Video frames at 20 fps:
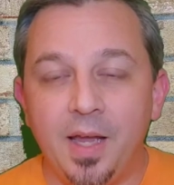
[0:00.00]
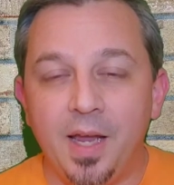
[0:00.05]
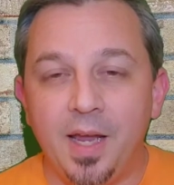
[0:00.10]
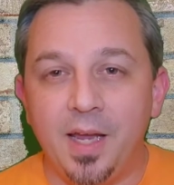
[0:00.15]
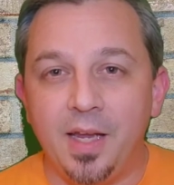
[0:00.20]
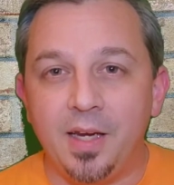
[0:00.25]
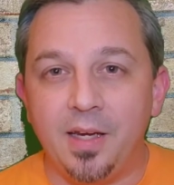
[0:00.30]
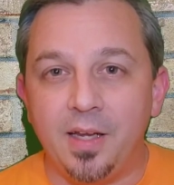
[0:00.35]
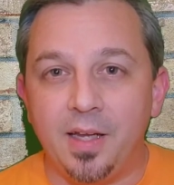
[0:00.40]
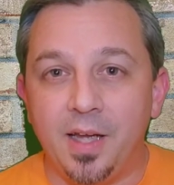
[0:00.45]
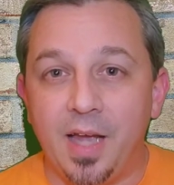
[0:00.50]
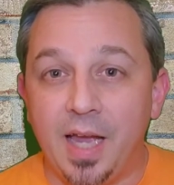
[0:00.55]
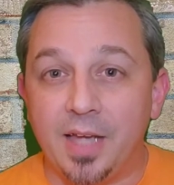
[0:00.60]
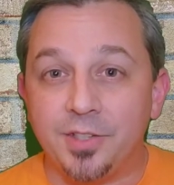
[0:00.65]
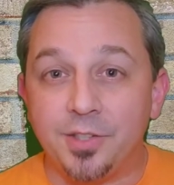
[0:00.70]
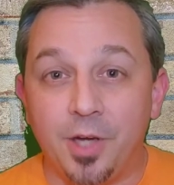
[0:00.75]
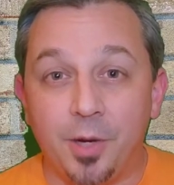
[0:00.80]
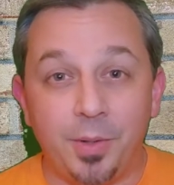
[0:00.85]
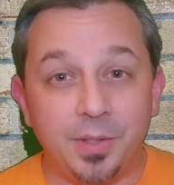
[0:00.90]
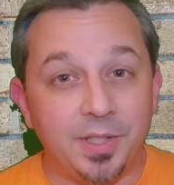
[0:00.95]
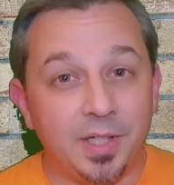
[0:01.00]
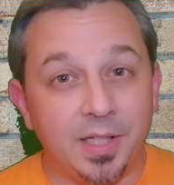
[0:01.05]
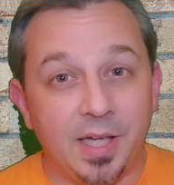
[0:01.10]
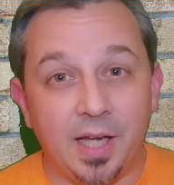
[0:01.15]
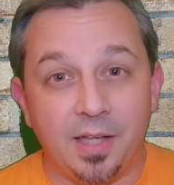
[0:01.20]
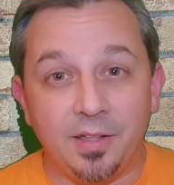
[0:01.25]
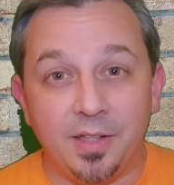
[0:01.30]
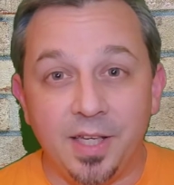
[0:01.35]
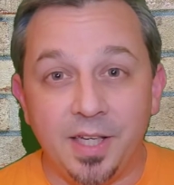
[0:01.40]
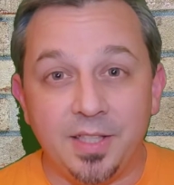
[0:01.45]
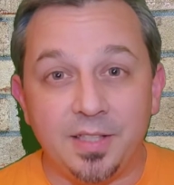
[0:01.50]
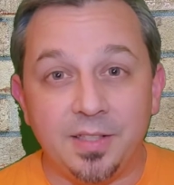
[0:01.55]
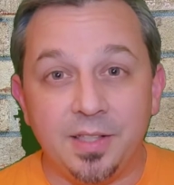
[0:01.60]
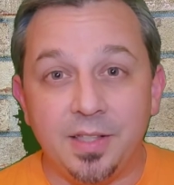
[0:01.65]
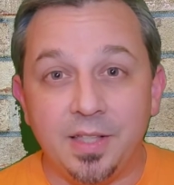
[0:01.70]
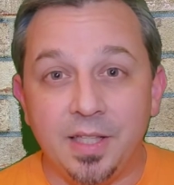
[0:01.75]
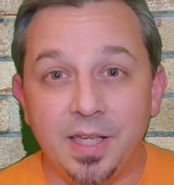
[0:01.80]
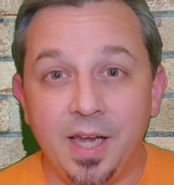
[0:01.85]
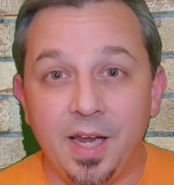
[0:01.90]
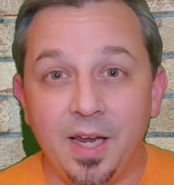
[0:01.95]
And uh, as always, I got links to
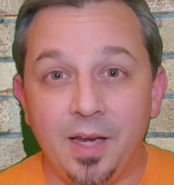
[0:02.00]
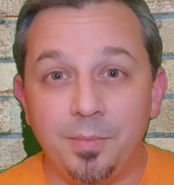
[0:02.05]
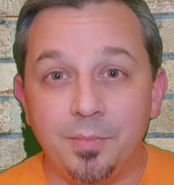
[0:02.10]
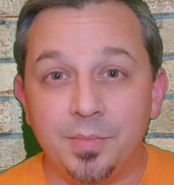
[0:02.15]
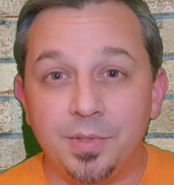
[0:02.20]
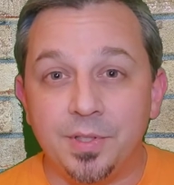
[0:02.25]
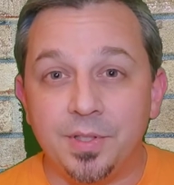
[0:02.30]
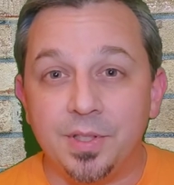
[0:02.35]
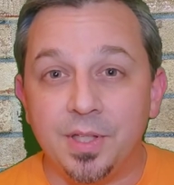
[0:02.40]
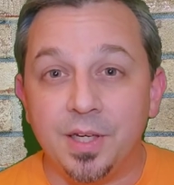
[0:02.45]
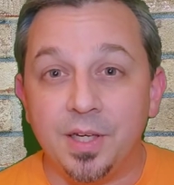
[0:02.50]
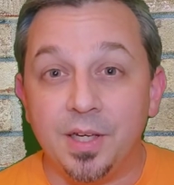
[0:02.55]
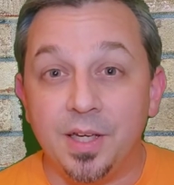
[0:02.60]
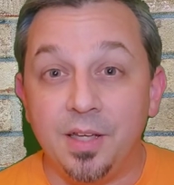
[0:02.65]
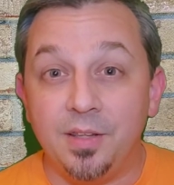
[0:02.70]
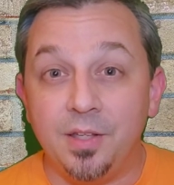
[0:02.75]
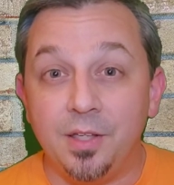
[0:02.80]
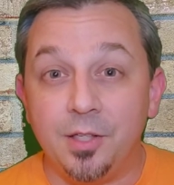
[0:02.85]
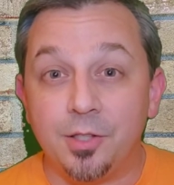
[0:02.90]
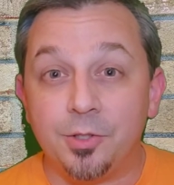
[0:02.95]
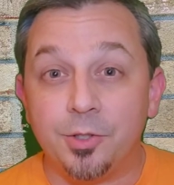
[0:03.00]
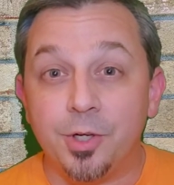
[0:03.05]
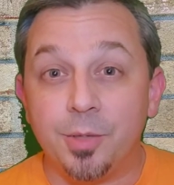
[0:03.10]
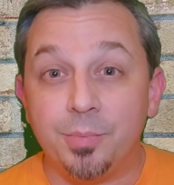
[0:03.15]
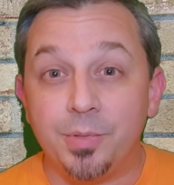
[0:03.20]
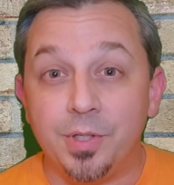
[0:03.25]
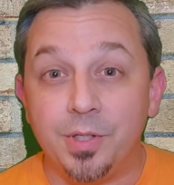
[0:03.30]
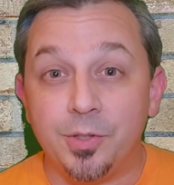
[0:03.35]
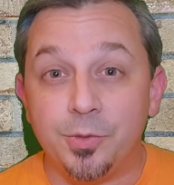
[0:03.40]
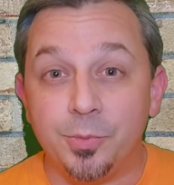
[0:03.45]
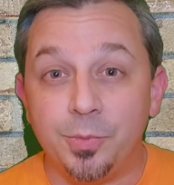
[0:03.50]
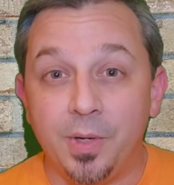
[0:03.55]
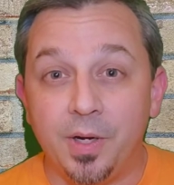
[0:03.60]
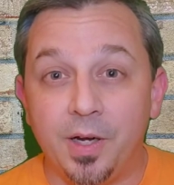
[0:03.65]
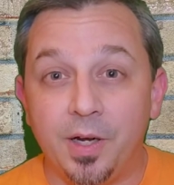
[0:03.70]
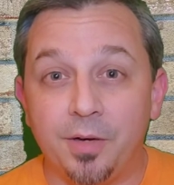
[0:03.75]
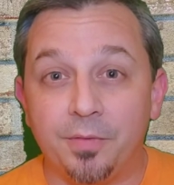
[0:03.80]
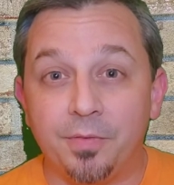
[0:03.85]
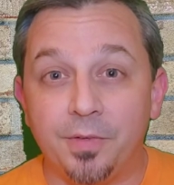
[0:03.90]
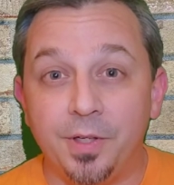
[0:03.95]
the games uh, in the description as
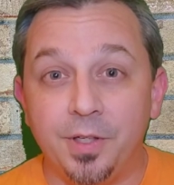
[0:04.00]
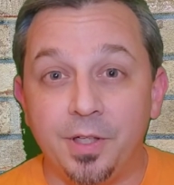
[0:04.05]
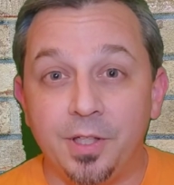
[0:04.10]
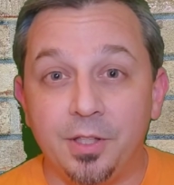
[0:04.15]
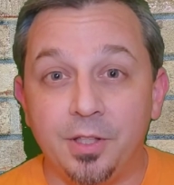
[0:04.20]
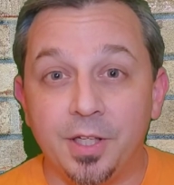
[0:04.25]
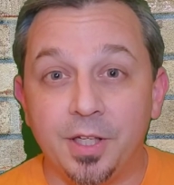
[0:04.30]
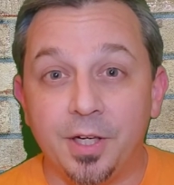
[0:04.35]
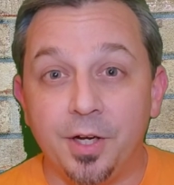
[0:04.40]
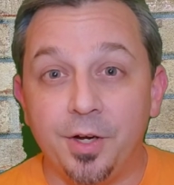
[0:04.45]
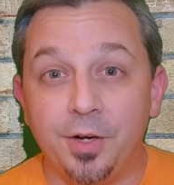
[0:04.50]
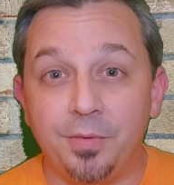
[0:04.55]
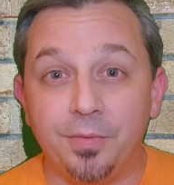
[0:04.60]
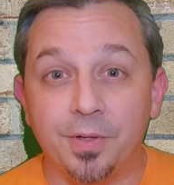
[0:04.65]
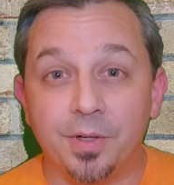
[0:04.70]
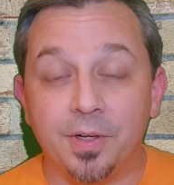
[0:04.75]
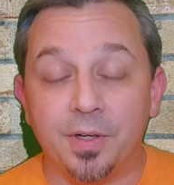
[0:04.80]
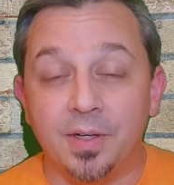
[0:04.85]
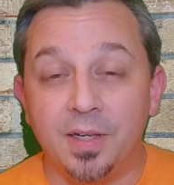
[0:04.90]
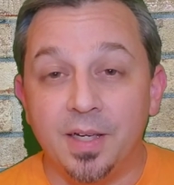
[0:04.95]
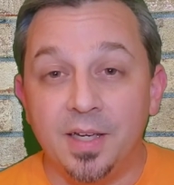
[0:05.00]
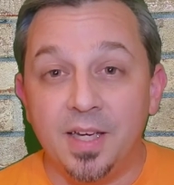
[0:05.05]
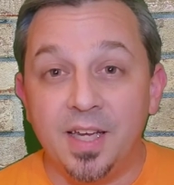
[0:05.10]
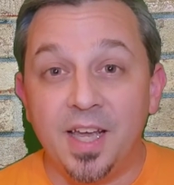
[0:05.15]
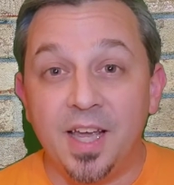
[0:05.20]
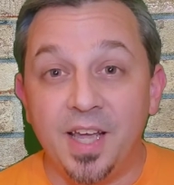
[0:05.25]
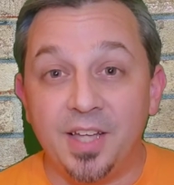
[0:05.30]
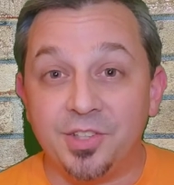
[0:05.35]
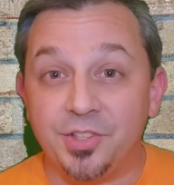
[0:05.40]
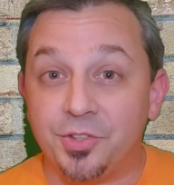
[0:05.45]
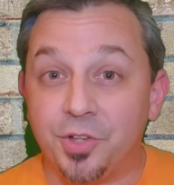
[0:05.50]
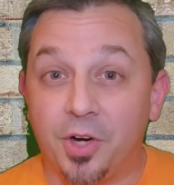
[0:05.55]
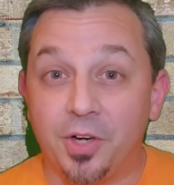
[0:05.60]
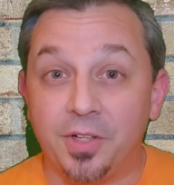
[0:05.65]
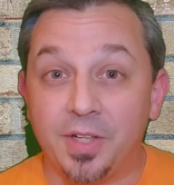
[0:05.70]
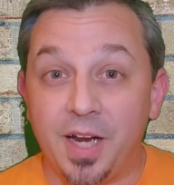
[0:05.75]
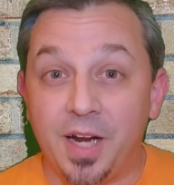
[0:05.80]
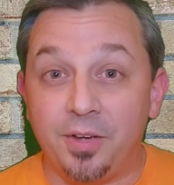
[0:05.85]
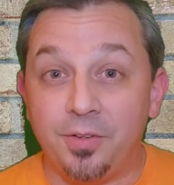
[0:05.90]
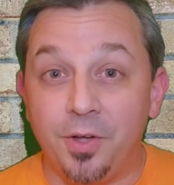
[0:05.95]
well for you to click over and
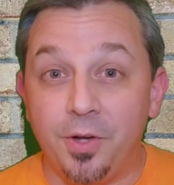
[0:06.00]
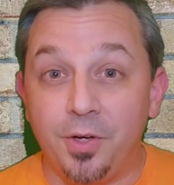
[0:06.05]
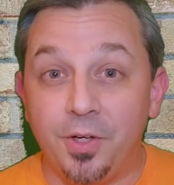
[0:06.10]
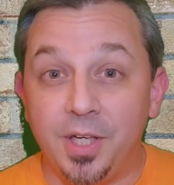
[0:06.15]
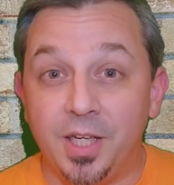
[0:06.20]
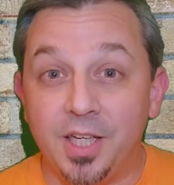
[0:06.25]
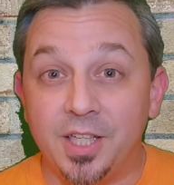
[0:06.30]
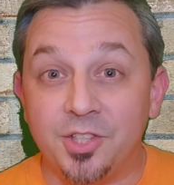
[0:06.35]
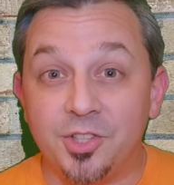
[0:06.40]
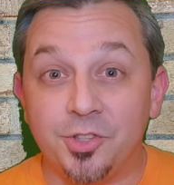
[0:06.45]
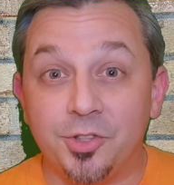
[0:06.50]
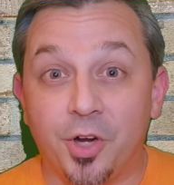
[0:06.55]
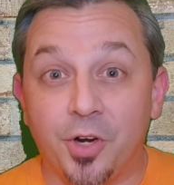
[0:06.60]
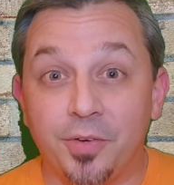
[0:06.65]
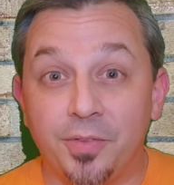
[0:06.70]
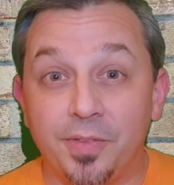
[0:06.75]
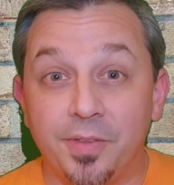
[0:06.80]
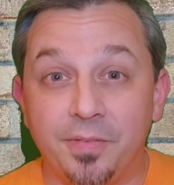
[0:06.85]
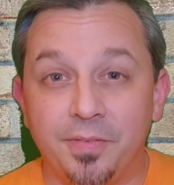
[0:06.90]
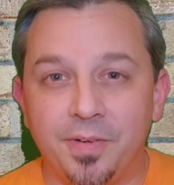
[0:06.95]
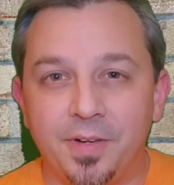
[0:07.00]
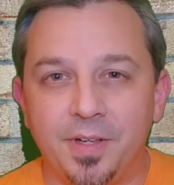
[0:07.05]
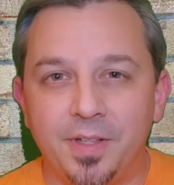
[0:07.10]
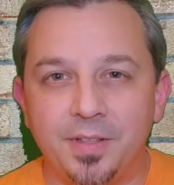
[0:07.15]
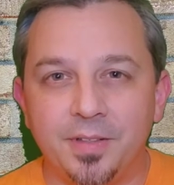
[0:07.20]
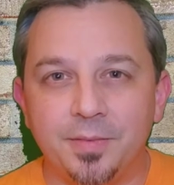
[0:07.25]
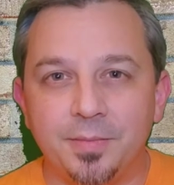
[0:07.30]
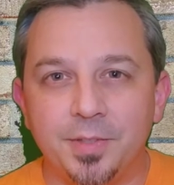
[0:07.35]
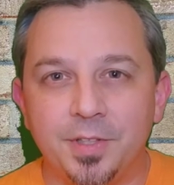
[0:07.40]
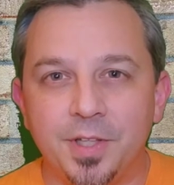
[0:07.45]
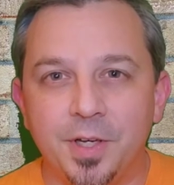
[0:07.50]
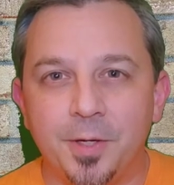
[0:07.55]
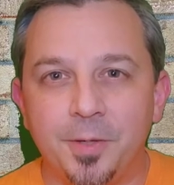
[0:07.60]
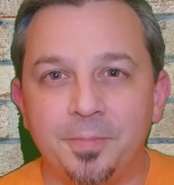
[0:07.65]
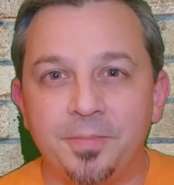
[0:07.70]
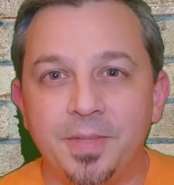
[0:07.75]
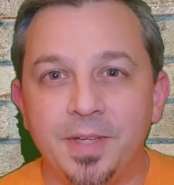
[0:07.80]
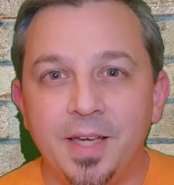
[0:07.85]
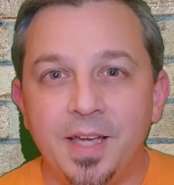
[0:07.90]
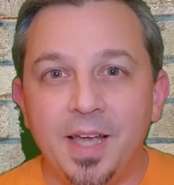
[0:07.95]
start downloading and start the fun.
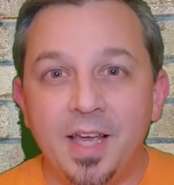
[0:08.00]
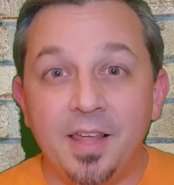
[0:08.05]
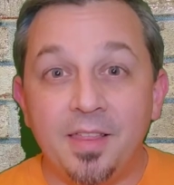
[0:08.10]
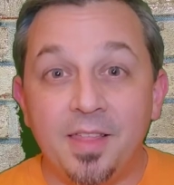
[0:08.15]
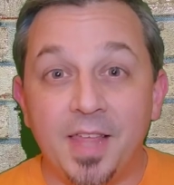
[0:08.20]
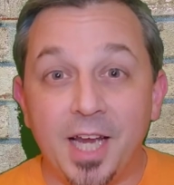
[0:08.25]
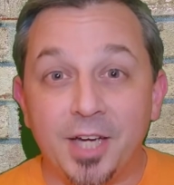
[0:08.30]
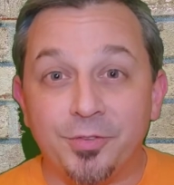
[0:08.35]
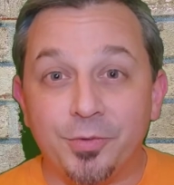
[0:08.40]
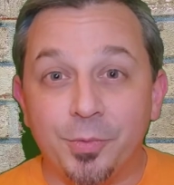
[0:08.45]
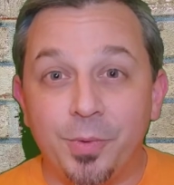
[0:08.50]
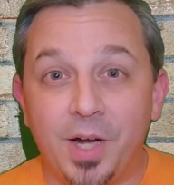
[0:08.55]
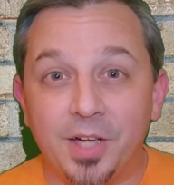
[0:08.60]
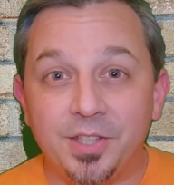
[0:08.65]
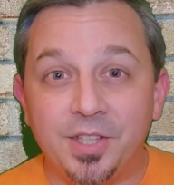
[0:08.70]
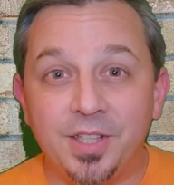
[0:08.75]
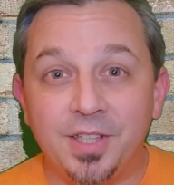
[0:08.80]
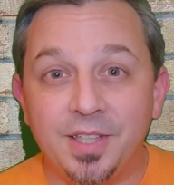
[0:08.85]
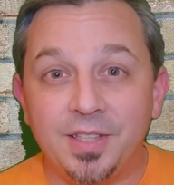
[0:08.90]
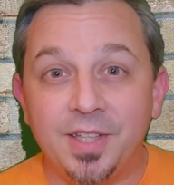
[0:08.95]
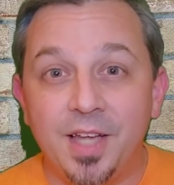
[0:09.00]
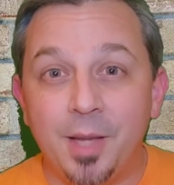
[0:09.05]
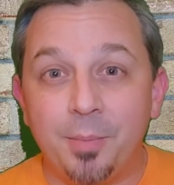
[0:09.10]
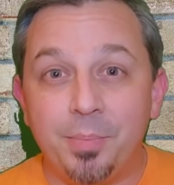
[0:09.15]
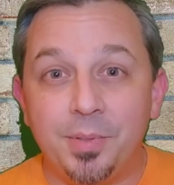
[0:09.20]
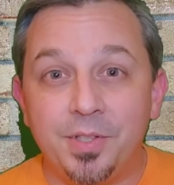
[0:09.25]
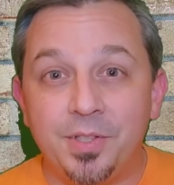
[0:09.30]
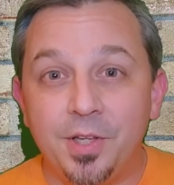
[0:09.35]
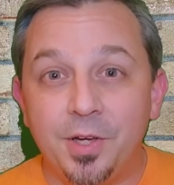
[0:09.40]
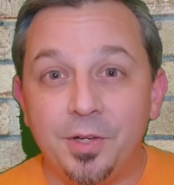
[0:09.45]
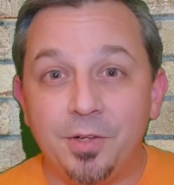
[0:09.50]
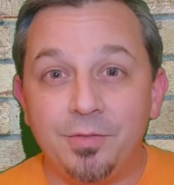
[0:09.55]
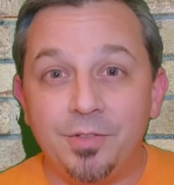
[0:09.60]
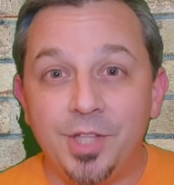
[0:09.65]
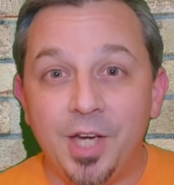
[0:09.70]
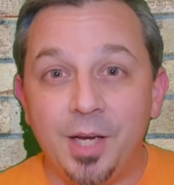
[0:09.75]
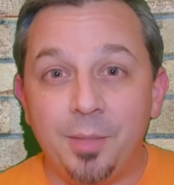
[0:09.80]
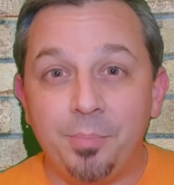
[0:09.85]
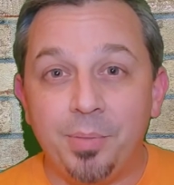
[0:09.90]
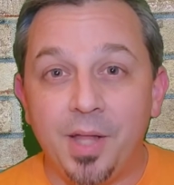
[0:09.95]
So, thanks for watching this episode of
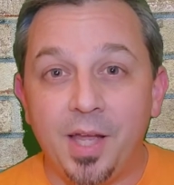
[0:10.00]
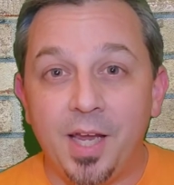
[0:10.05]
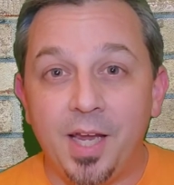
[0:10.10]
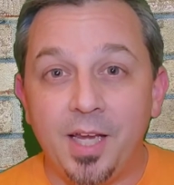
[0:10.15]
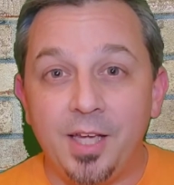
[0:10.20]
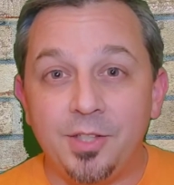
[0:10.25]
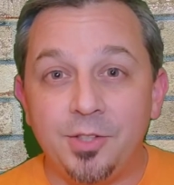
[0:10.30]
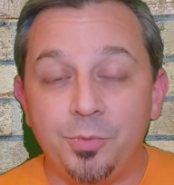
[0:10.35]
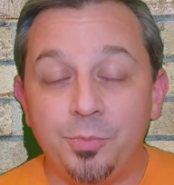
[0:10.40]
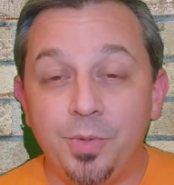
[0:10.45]
Jay Plays.